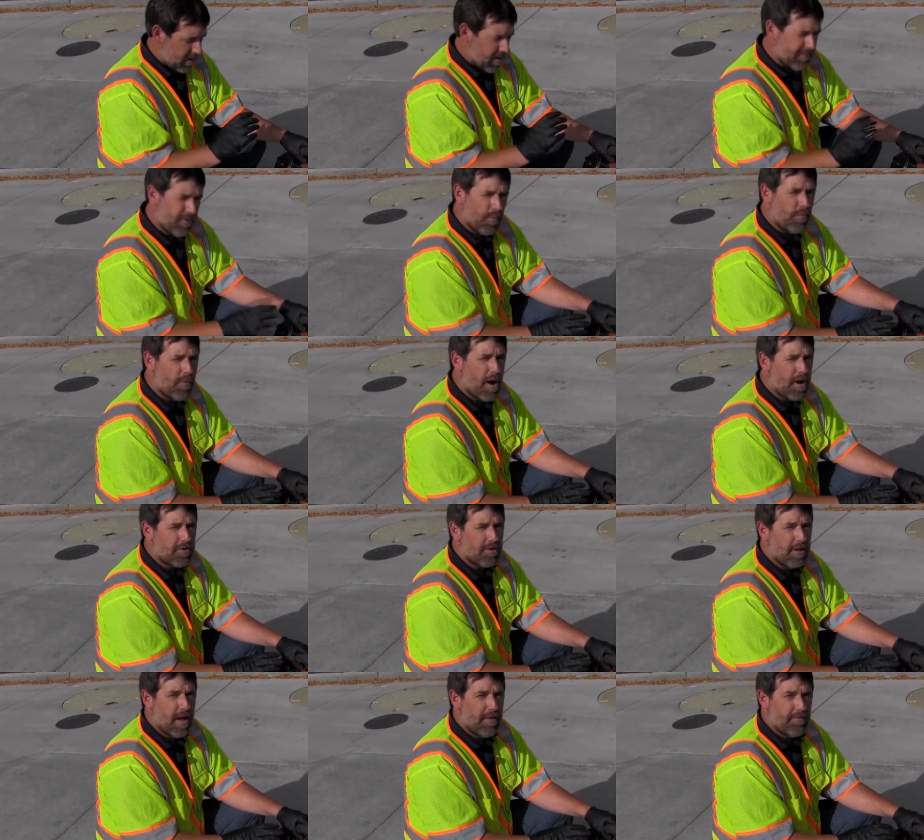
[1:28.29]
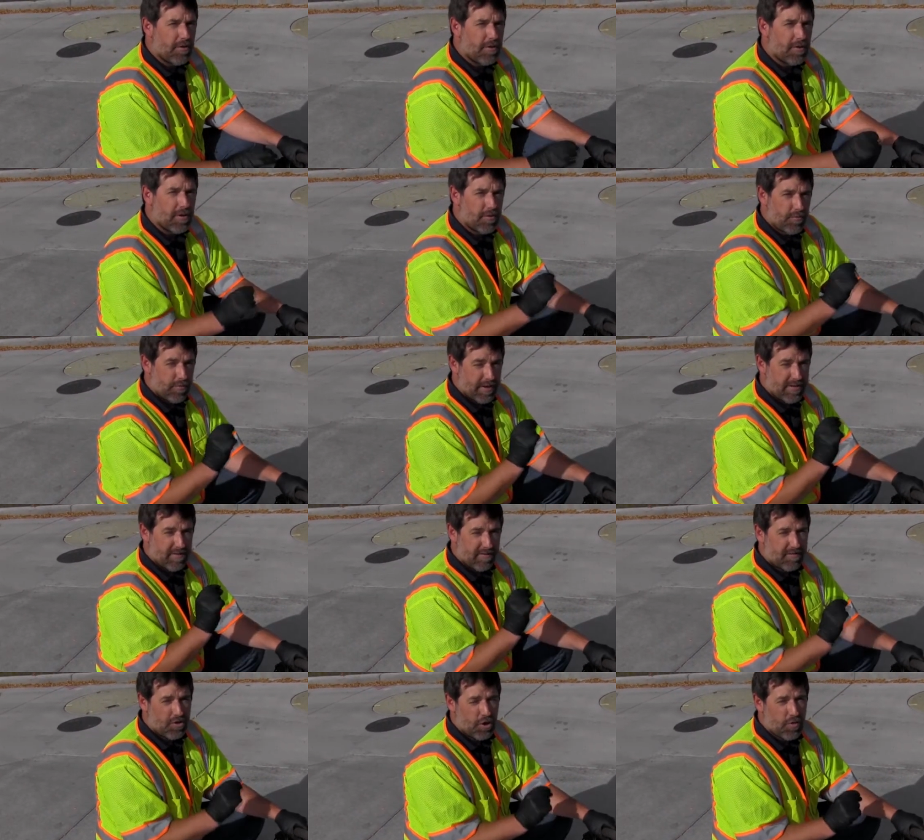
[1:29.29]
If the water level
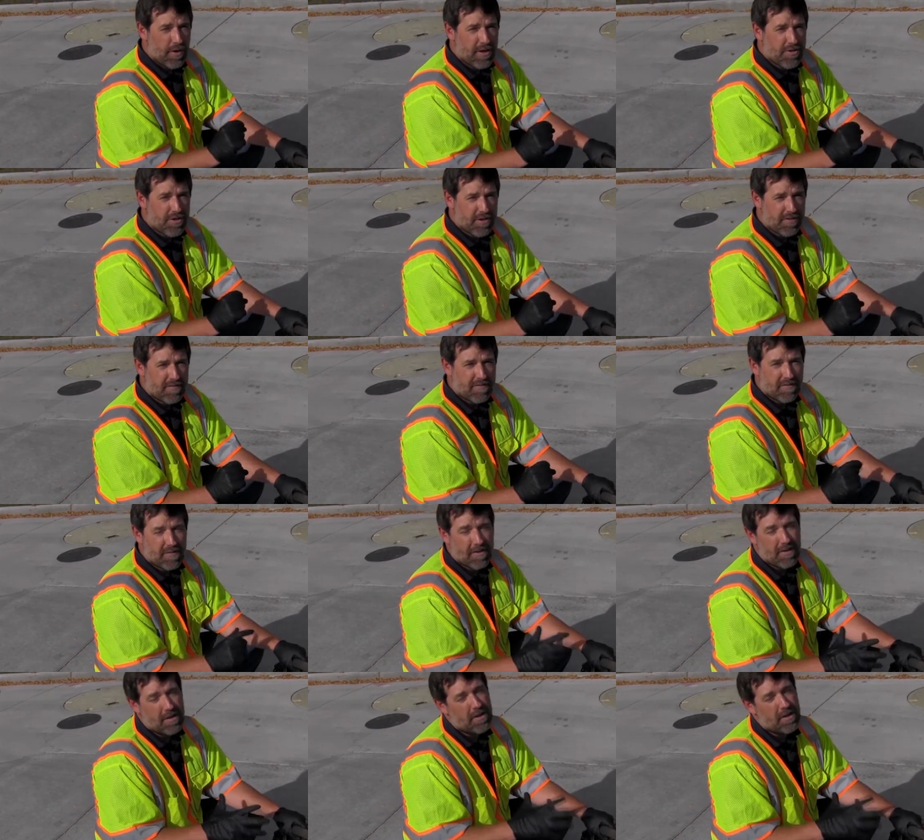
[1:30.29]
reaches 2 inches,